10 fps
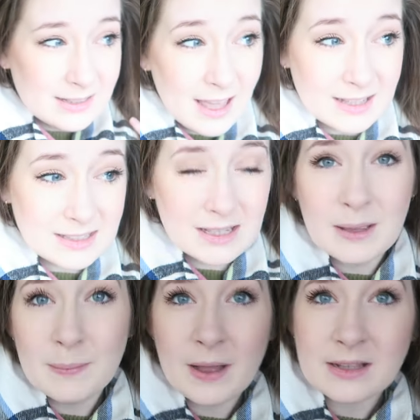yes,
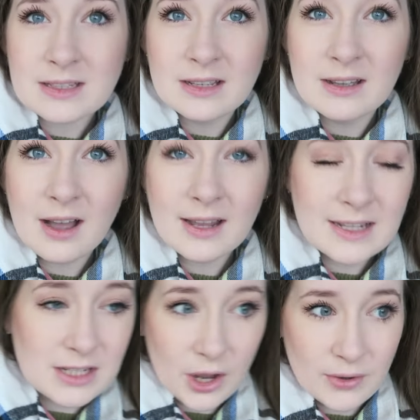but I
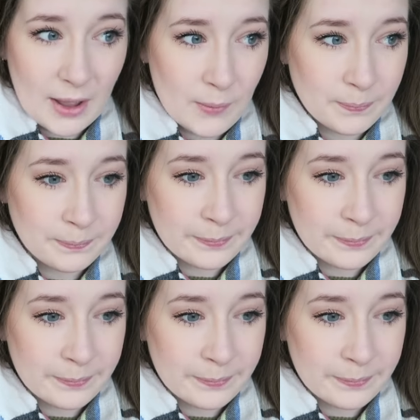need to go now.